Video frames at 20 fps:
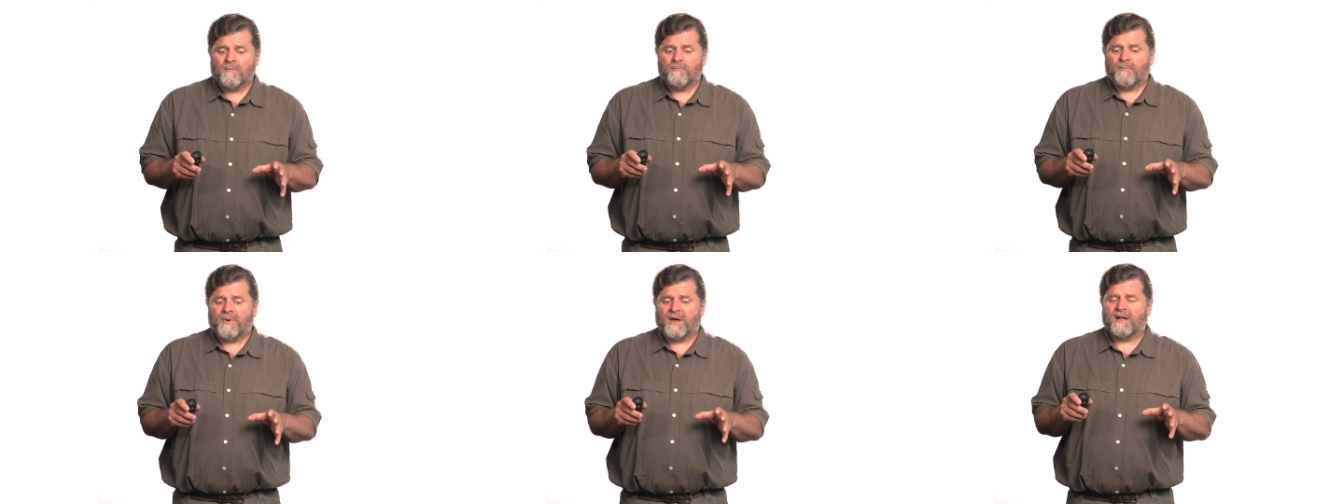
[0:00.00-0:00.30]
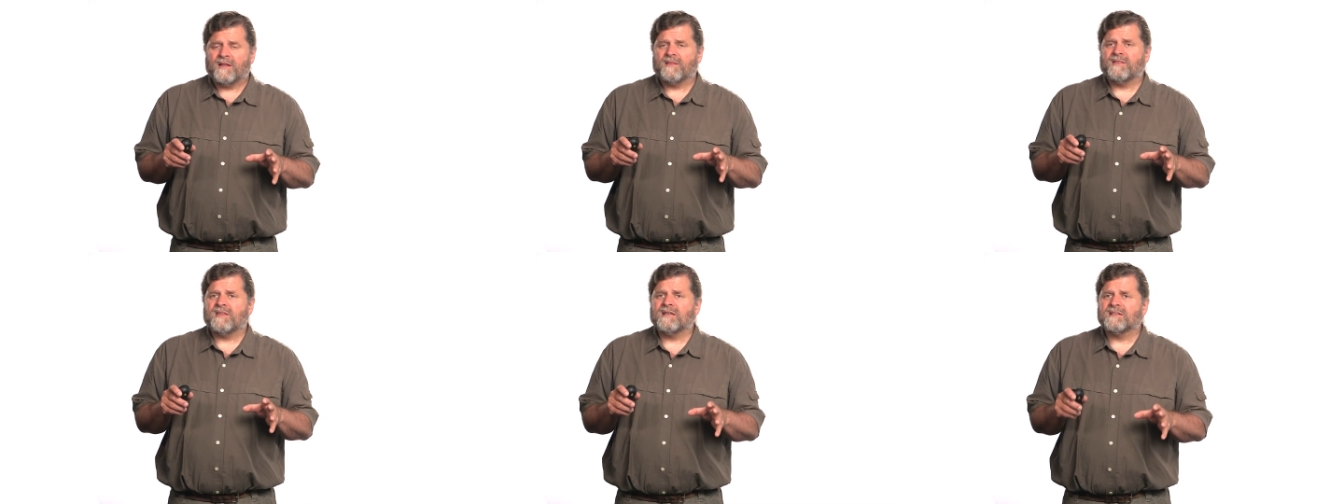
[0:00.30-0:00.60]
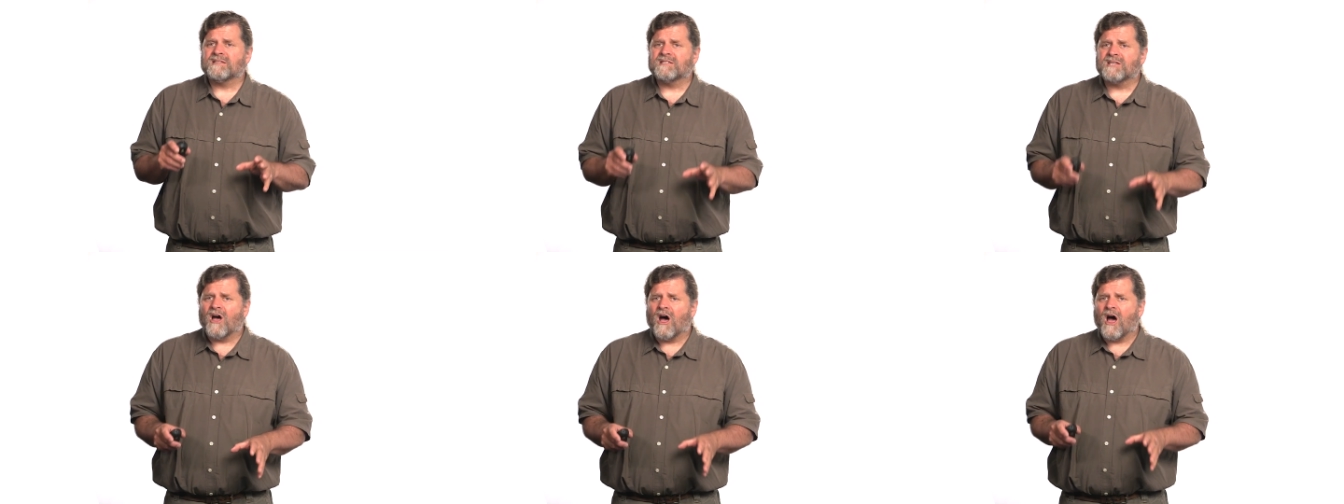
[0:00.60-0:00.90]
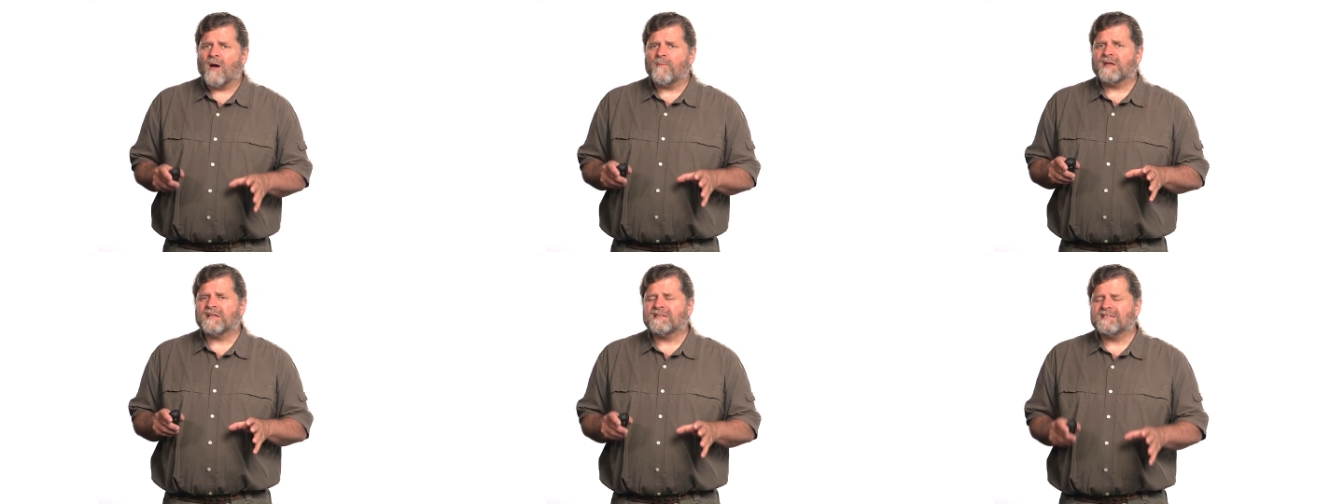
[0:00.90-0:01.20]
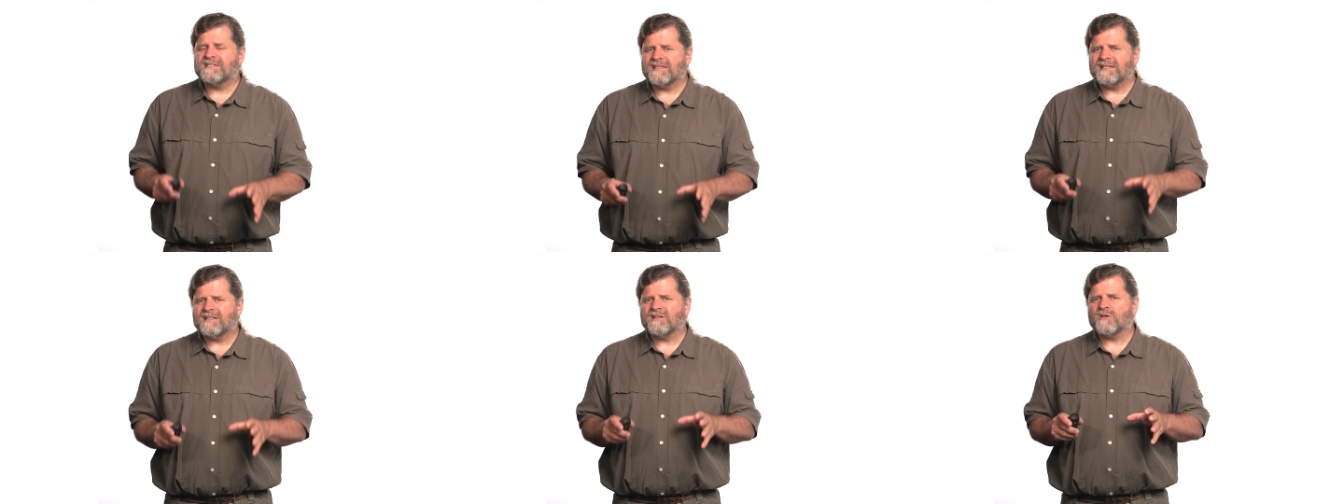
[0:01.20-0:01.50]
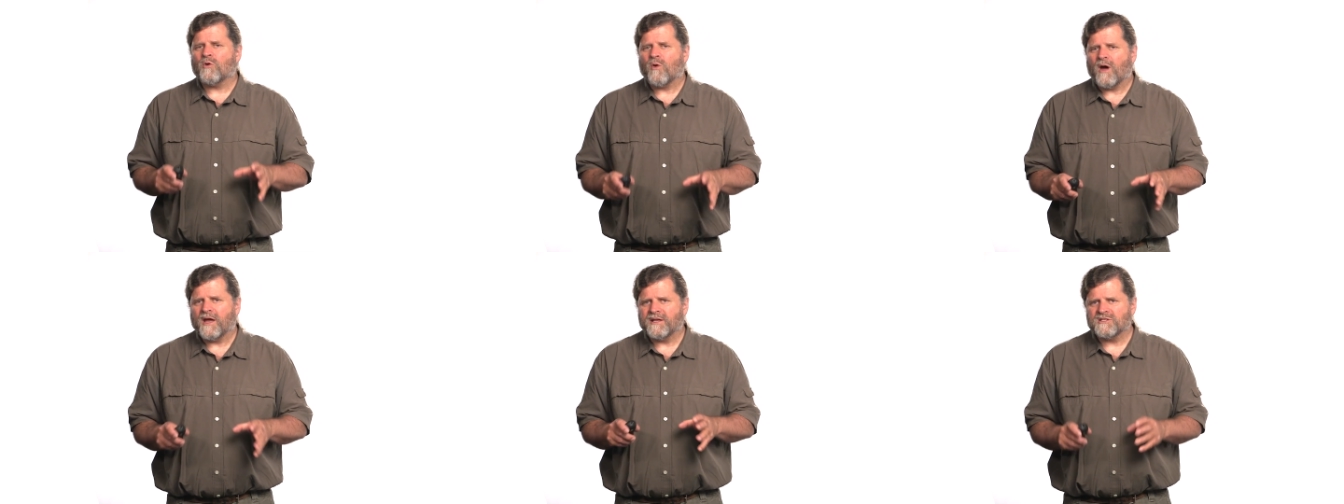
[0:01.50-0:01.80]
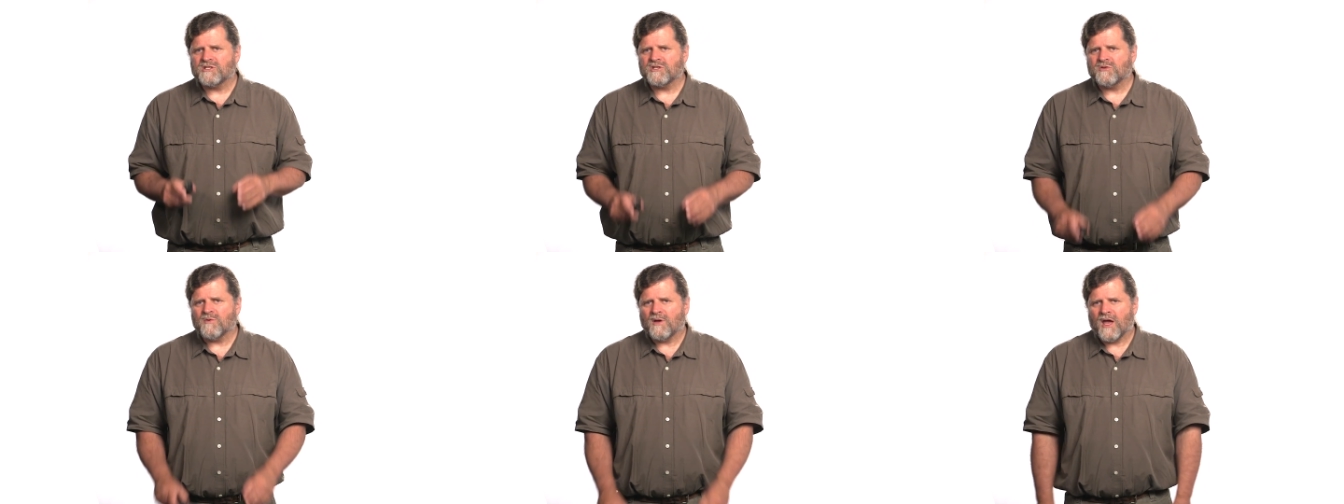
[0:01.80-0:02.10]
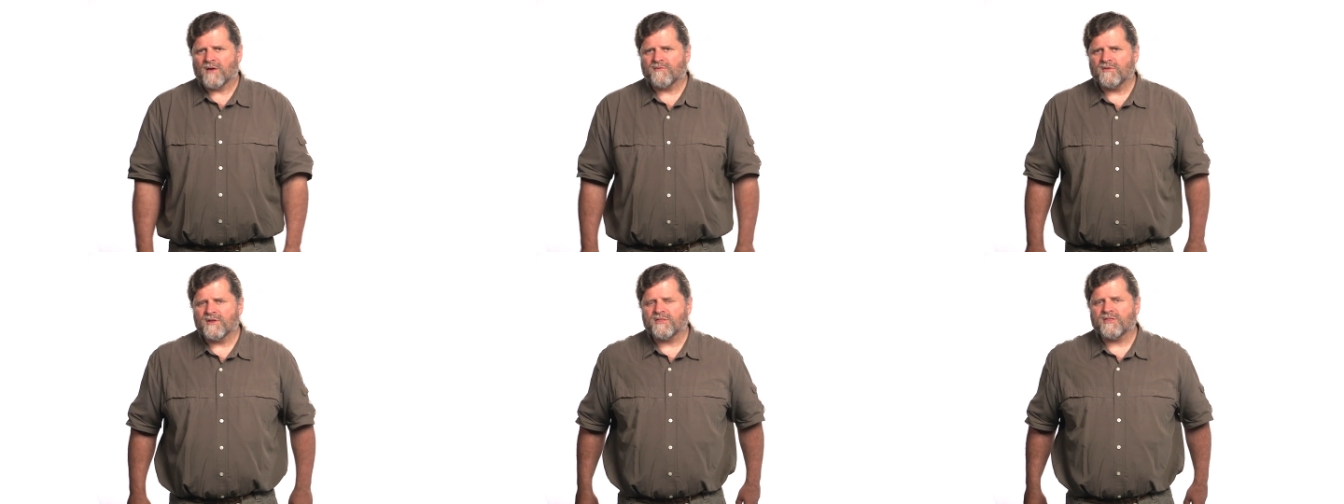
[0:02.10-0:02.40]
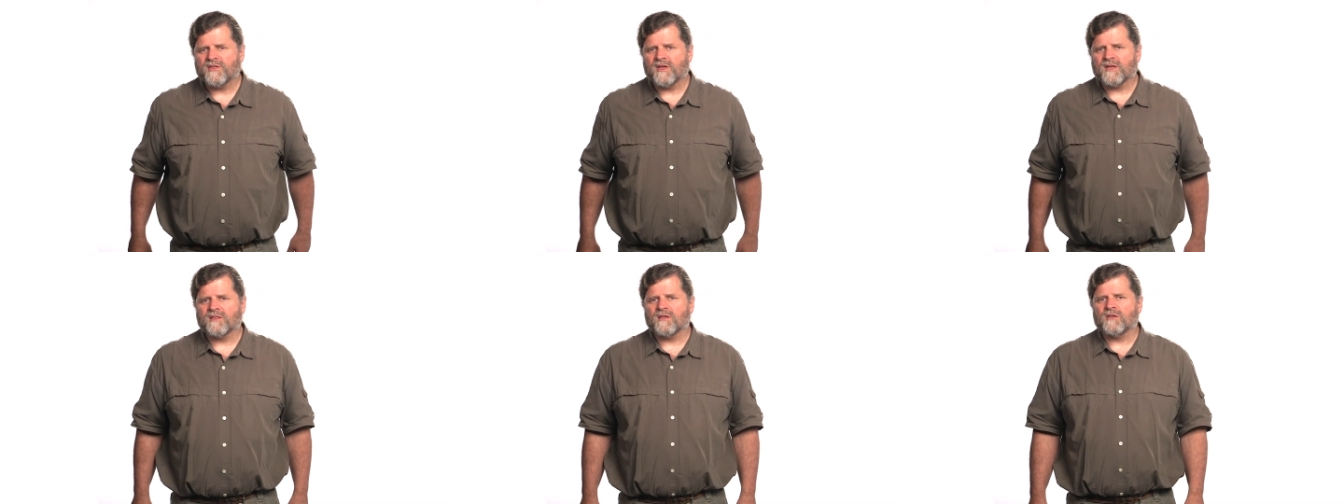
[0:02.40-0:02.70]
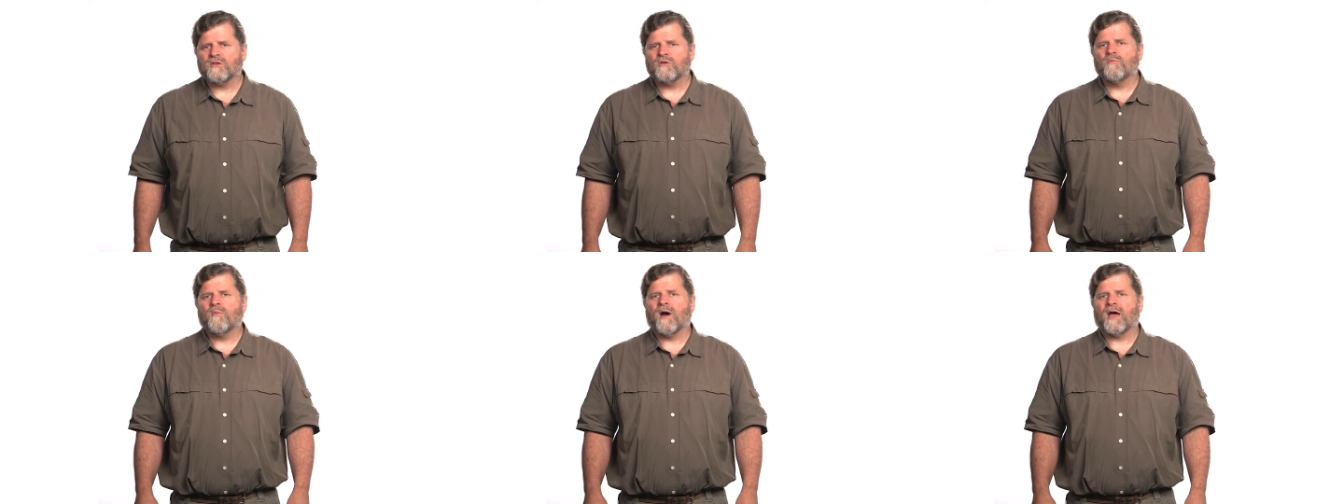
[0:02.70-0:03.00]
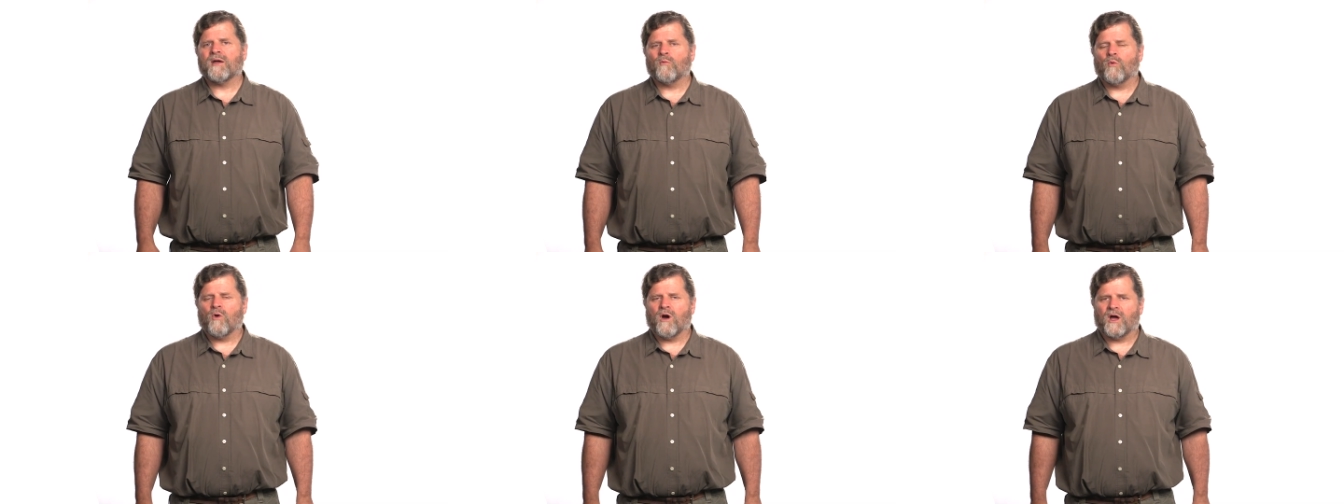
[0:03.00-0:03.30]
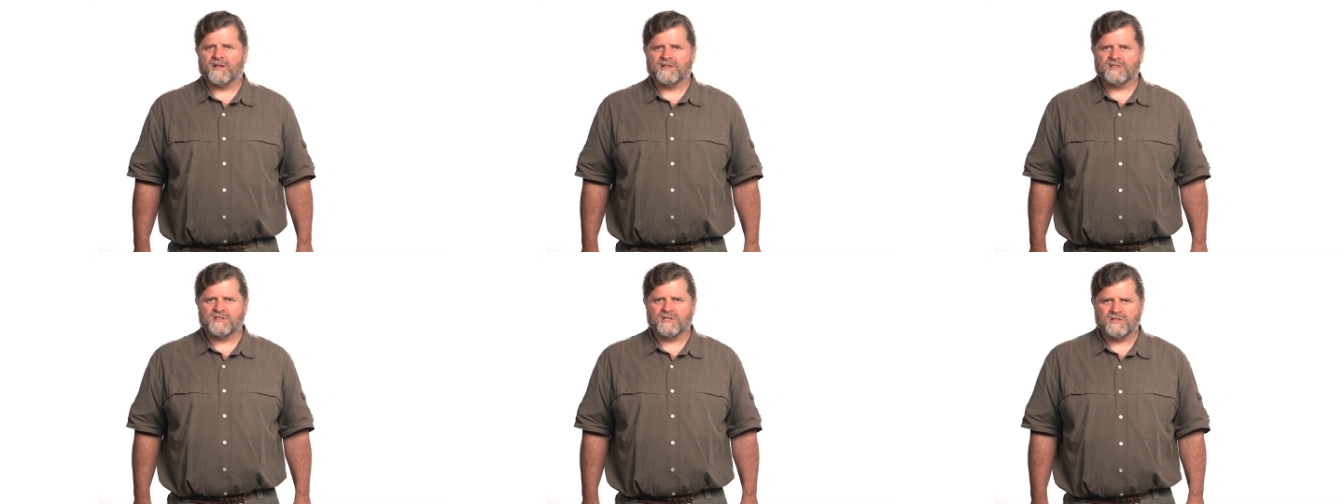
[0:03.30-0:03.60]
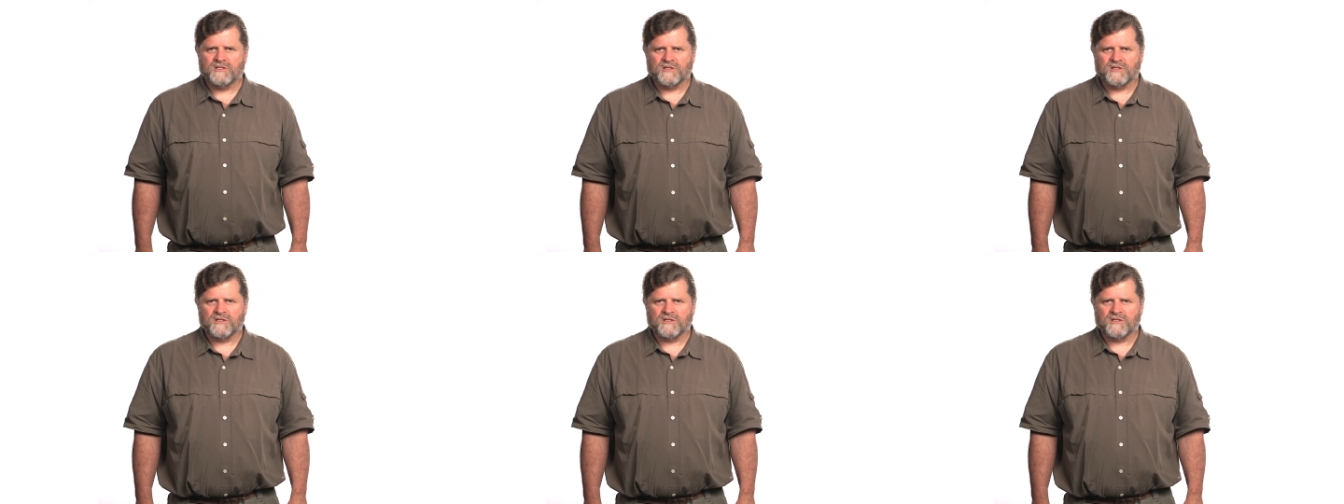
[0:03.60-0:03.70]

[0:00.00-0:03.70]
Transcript: But the atomic didn't quite do everything that you might want it to